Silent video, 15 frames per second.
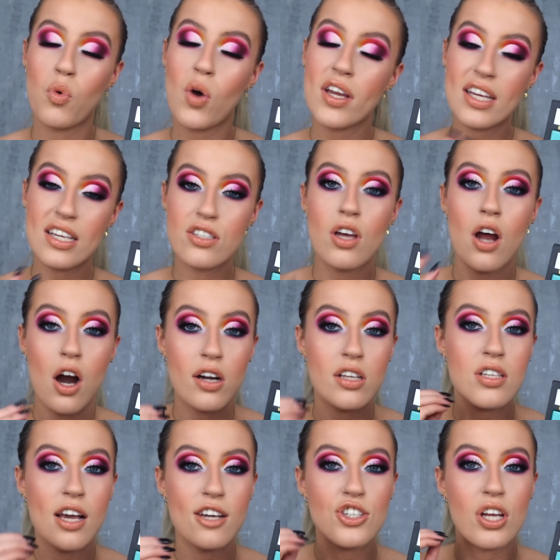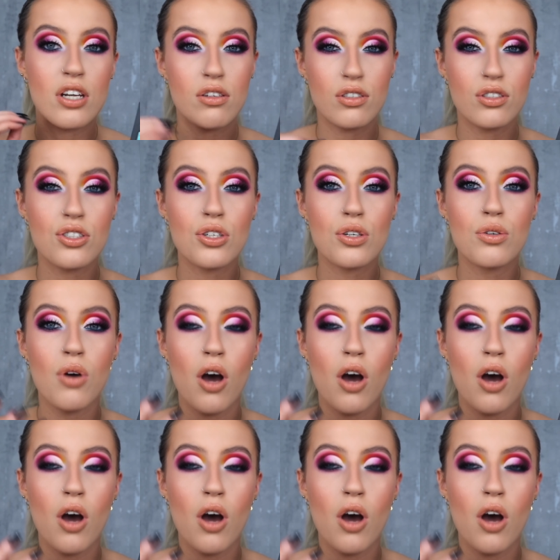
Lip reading: White is the hardest eyeshadow to do,